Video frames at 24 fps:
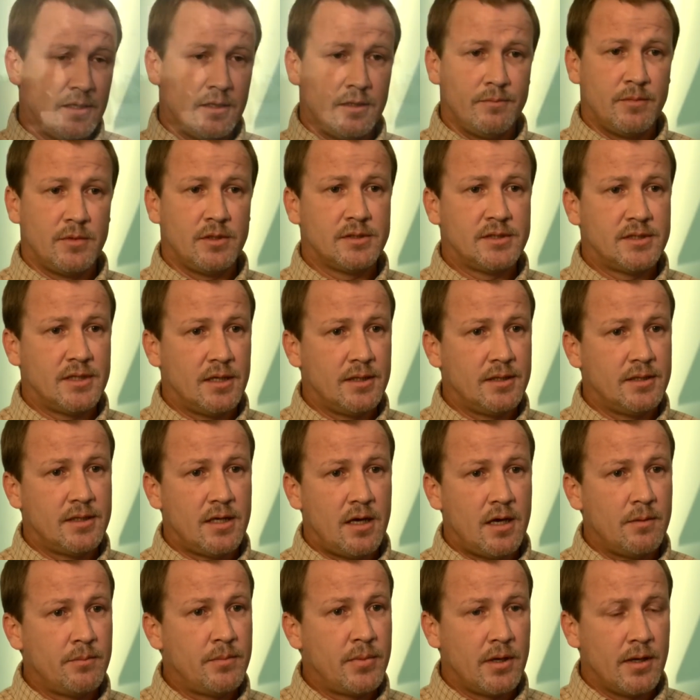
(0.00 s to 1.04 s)
them they're selling
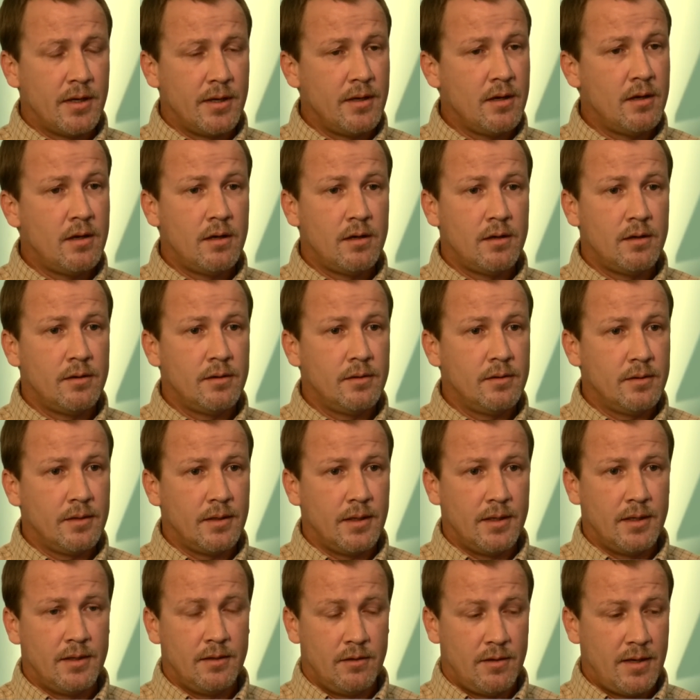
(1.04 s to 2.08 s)
Dom Perignon
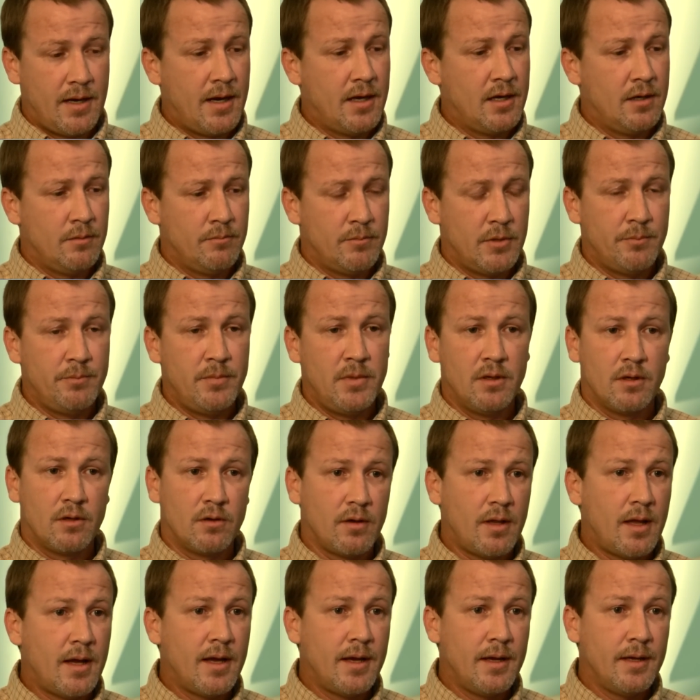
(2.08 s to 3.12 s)
and they're handing them a Miller
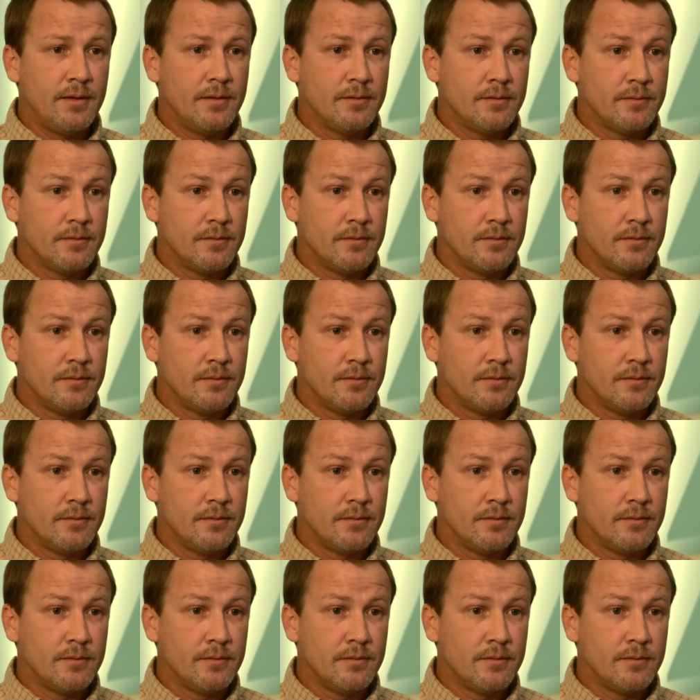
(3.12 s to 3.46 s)
Lite